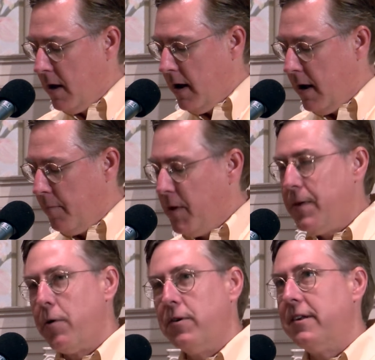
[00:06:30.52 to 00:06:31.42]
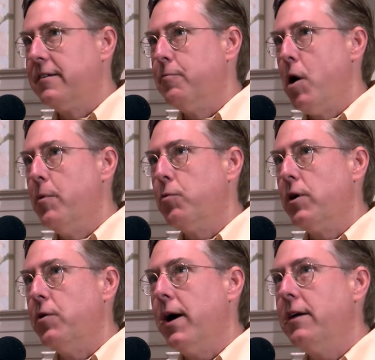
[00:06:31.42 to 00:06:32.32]
Um, and there was this moment where
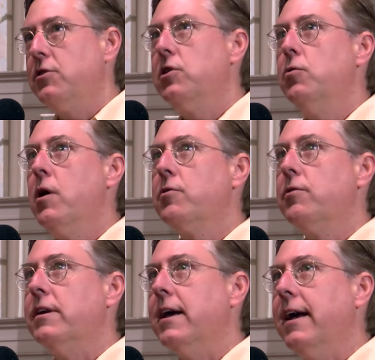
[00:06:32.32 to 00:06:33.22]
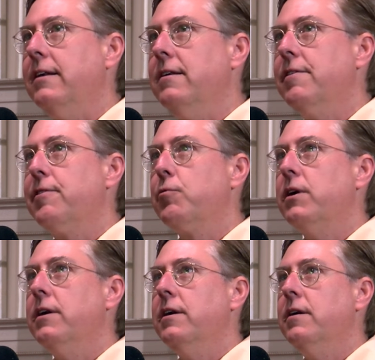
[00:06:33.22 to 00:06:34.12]
you had
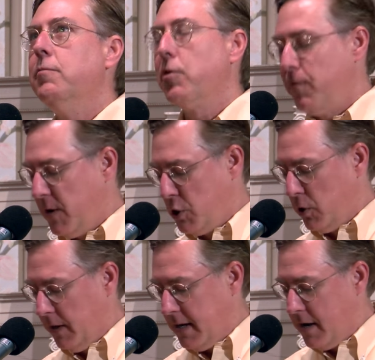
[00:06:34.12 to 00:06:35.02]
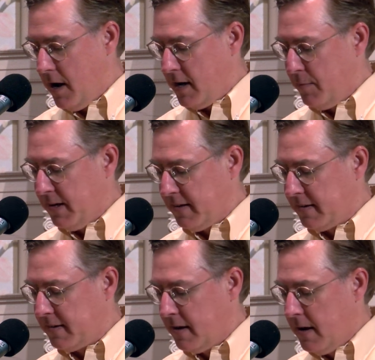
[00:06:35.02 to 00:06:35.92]
283 professional
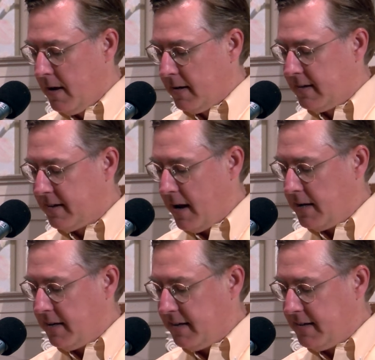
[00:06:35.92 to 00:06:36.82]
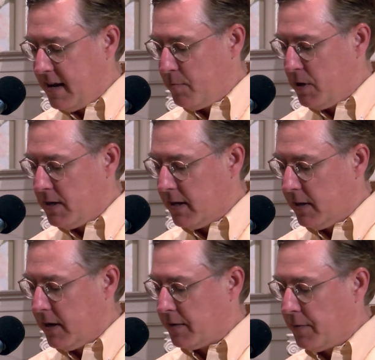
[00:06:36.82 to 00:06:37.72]
economists signed a statement
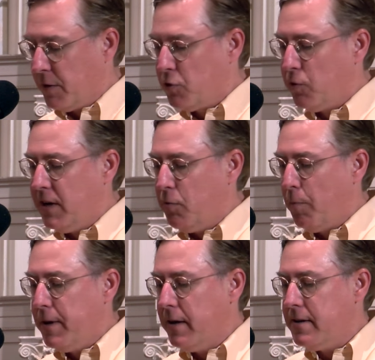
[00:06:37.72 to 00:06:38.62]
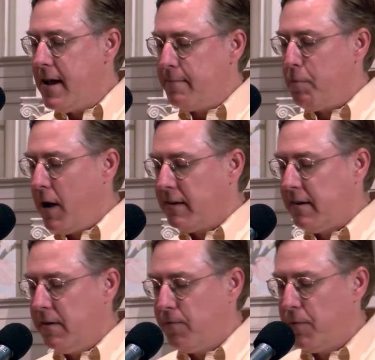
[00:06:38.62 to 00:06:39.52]
declaring that the treaty will be a net
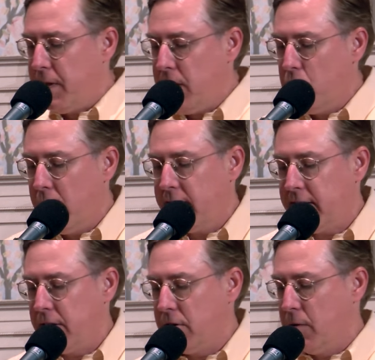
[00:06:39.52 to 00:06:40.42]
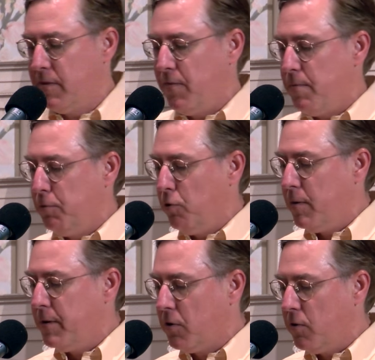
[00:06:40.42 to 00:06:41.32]
positive for the U.S. in terms of
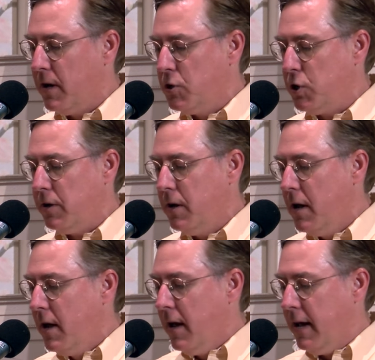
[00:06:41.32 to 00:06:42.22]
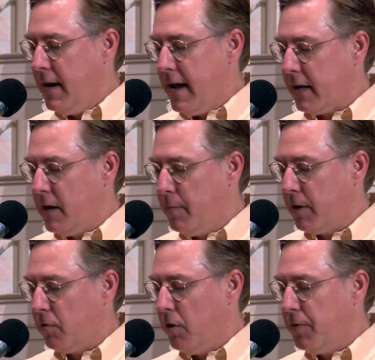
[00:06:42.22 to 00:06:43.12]
employment creation and
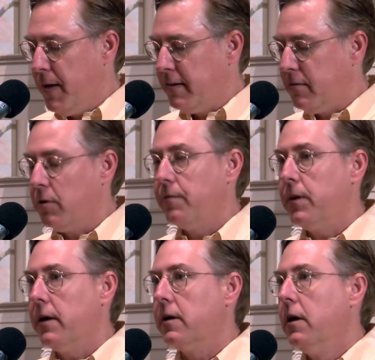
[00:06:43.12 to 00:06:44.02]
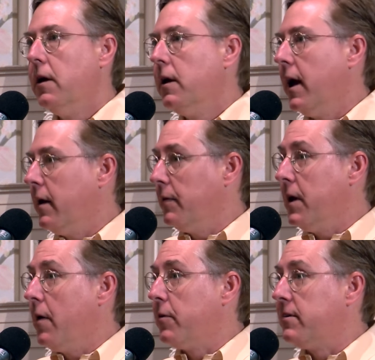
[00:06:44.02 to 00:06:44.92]
economic growth, that sort of thing. And on
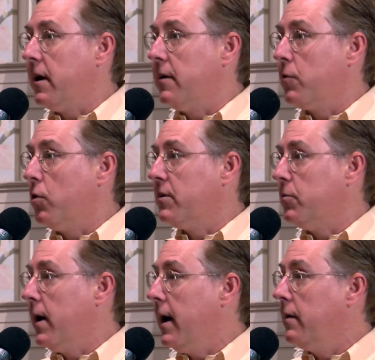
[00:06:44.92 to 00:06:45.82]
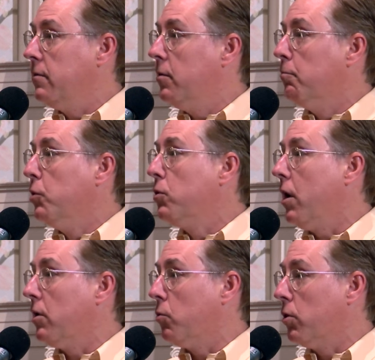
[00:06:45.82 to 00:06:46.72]
the other side, of course, you had blue
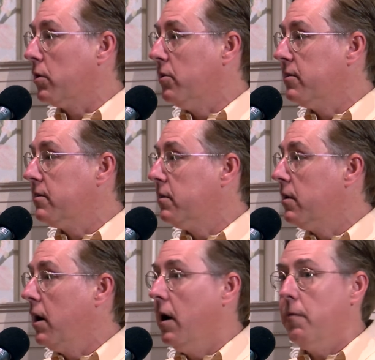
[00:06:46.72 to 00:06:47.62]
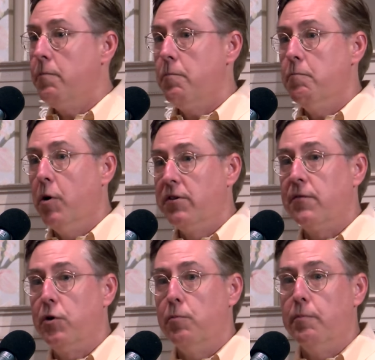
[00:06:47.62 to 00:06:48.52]
collar workers, uh, most
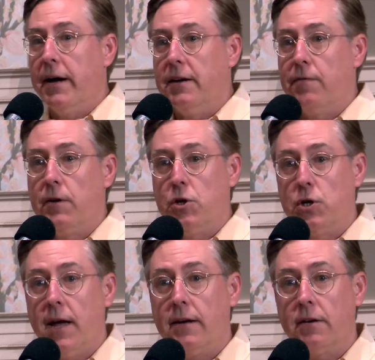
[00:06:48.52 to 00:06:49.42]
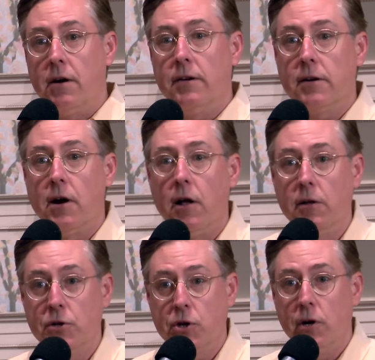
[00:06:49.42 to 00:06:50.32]
of whom, by definition, hadn't gone to
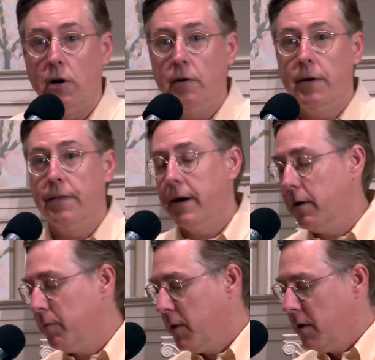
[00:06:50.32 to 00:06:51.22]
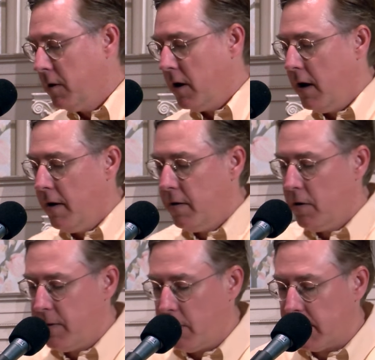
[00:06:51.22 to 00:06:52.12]
college at all, and they're, uh,
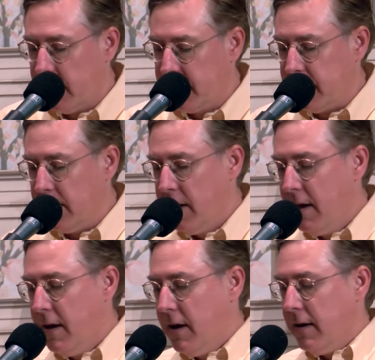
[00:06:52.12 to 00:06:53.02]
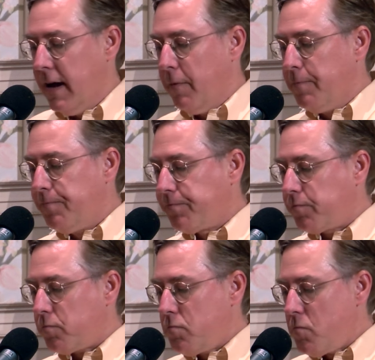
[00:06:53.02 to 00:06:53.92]
they're against it. Now,
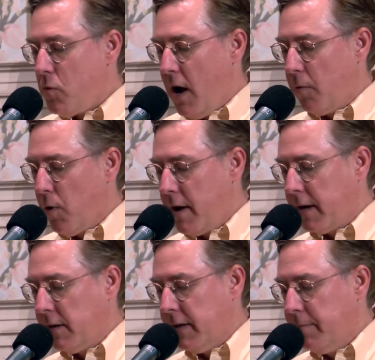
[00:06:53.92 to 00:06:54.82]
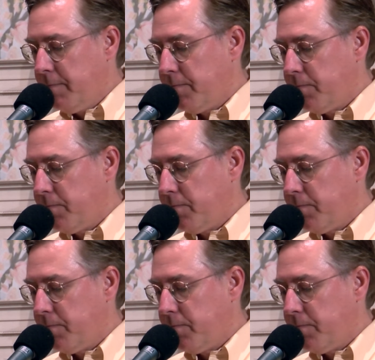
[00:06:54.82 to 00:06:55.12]
ironically,